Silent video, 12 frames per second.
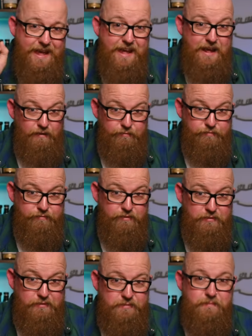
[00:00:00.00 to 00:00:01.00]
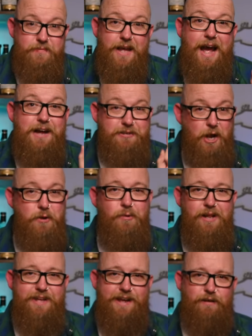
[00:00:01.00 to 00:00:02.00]
If, and
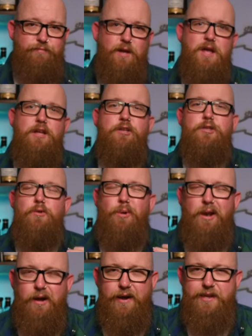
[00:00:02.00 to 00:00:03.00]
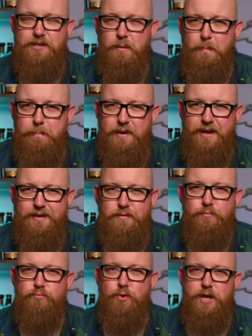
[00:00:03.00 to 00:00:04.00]
only if, you like big,
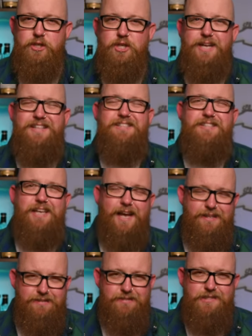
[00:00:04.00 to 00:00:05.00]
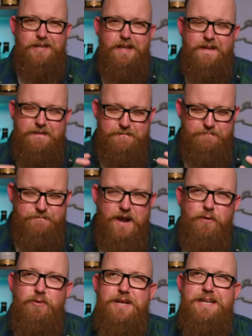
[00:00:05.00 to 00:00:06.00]
rich, intense,
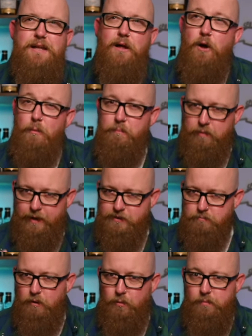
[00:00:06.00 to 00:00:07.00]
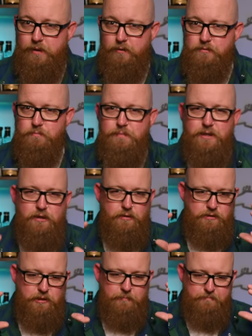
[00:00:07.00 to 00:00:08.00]
very complex malt bills,
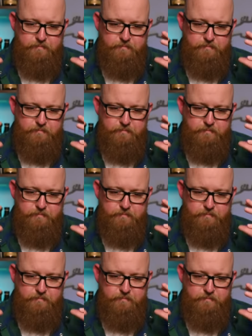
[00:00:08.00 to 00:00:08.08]
because